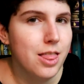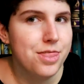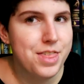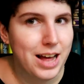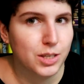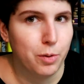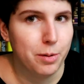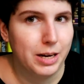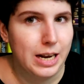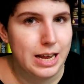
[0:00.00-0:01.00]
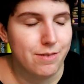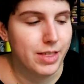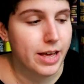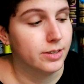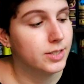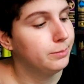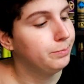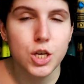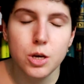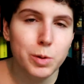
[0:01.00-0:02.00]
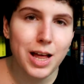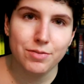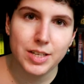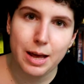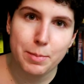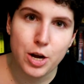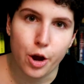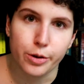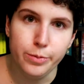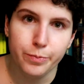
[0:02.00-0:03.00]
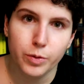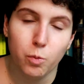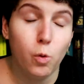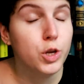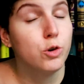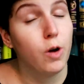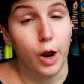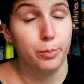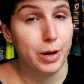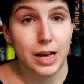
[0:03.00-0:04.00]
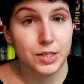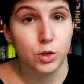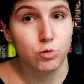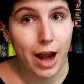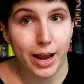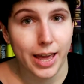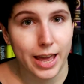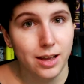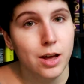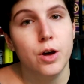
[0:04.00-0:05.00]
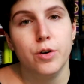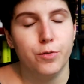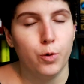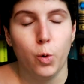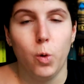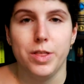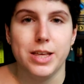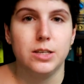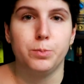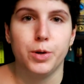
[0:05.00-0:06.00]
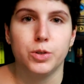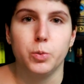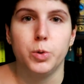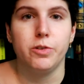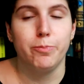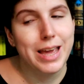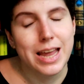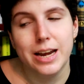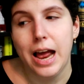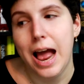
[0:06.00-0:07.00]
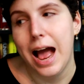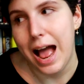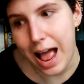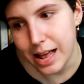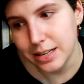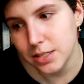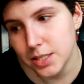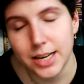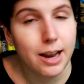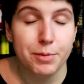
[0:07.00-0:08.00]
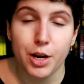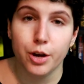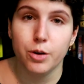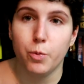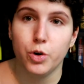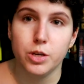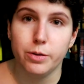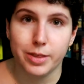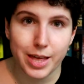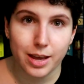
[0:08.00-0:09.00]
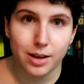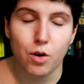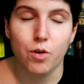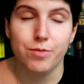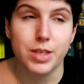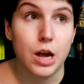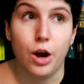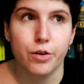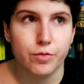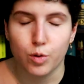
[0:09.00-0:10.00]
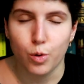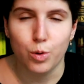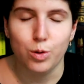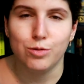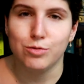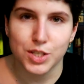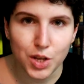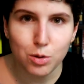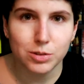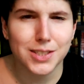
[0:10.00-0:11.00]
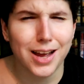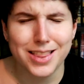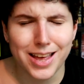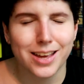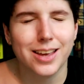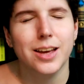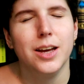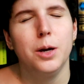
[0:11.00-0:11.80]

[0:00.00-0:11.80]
that's where I'm going to leave things. You will have to let me know what your own personal ranking for these books would have been, and let me know what you think of the overall results. I think